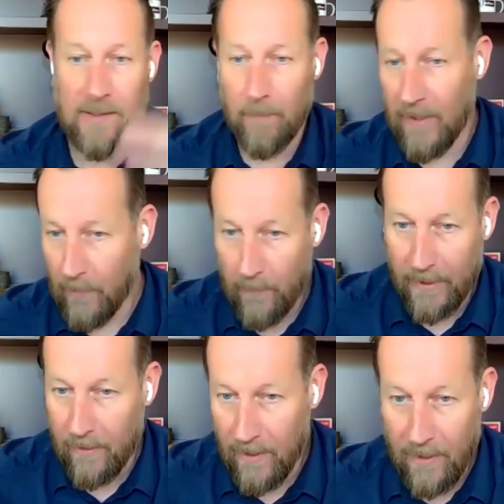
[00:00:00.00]
Some people
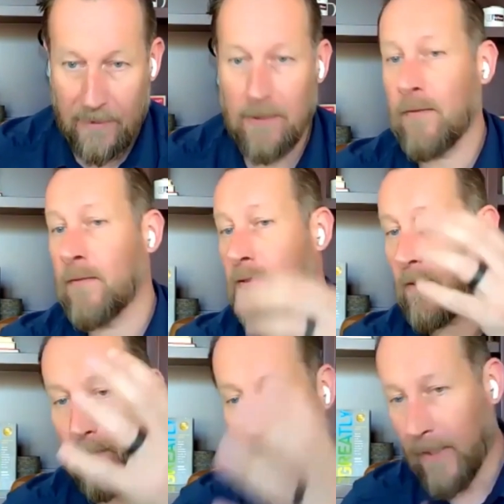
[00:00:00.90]
pay in 32,
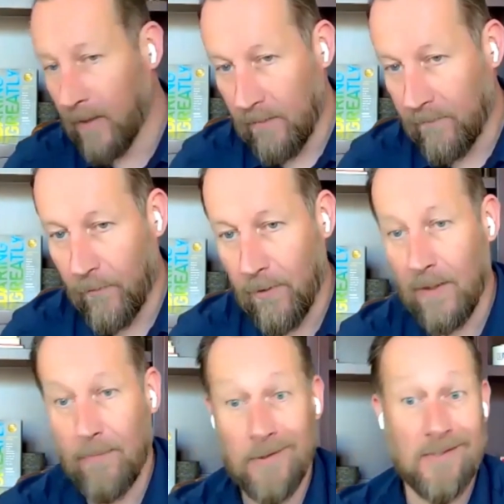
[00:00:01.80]
some paying in
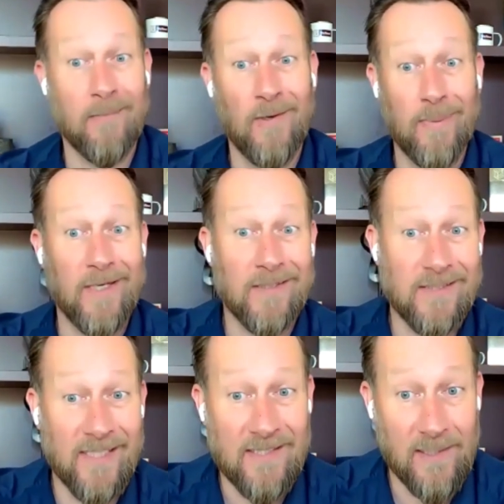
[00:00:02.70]
40, but some are paying in
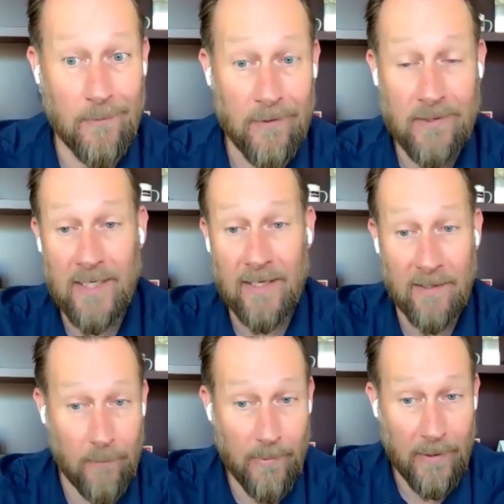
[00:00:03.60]
60 when they said
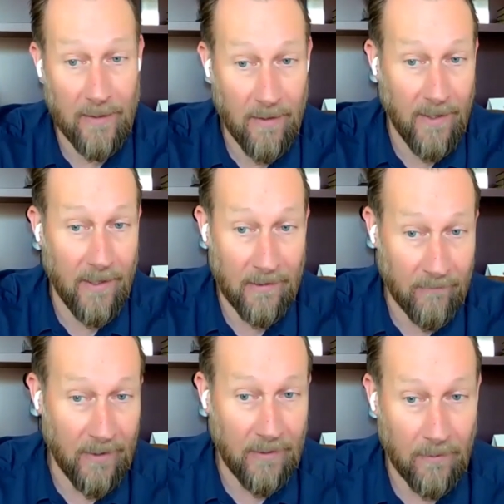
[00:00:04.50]
they would pay in 30,
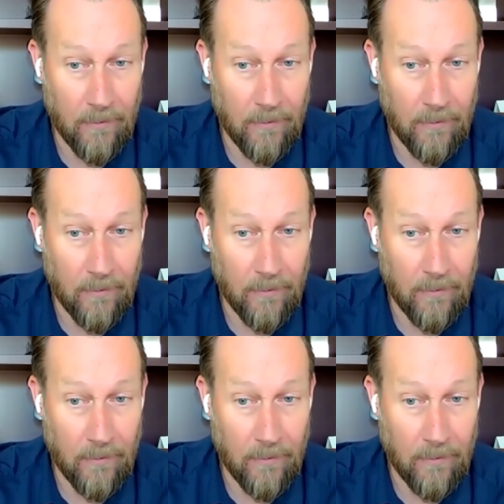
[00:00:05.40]
right?